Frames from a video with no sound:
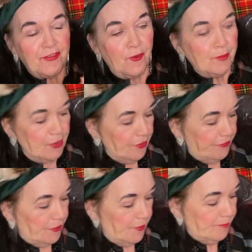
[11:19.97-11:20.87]
so
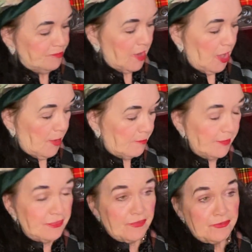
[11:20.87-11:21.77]
beautiful.
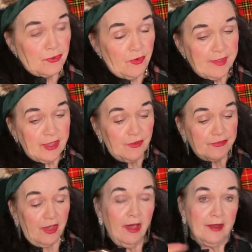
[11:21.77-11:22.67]
But the story
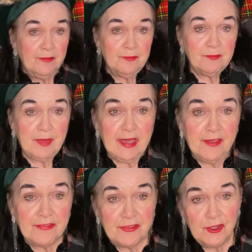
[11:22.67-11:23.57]
goes on
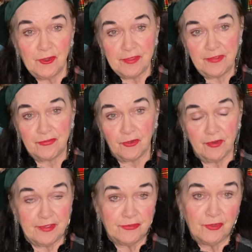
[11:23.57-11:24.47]
because, you know, these
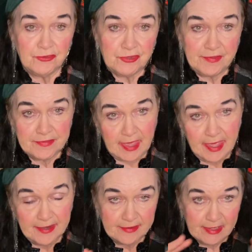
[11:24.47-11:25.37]
stories don't just
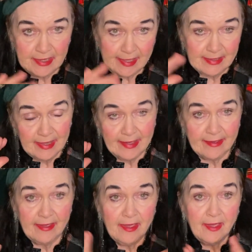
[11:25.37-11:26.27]
end click,
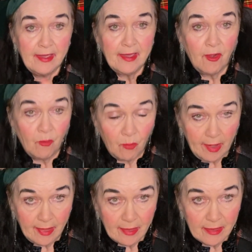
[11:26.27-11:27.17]
click.
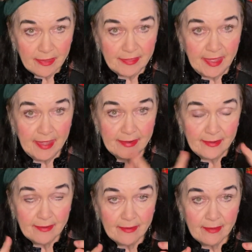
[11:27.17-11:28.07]
Well,
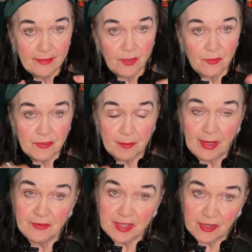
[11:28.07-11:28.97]
then there was a
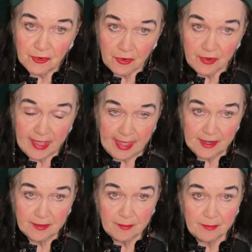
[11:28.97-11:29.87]
bounty on her
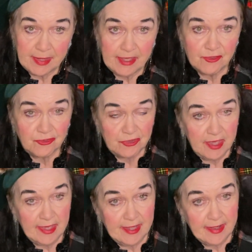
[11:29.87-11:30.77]
head because
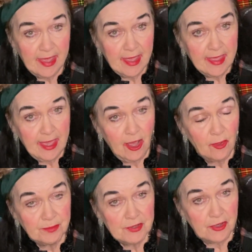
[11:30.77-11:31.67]
she had
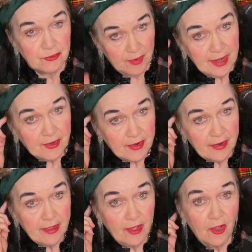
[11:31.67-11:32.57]
helped a traitor.
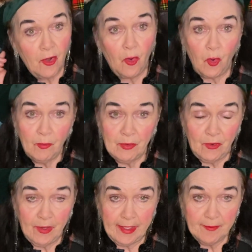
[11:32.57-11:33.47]
Oh
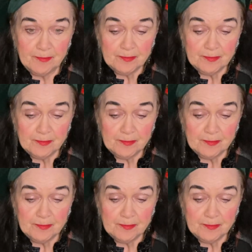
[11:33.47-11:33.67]
boy.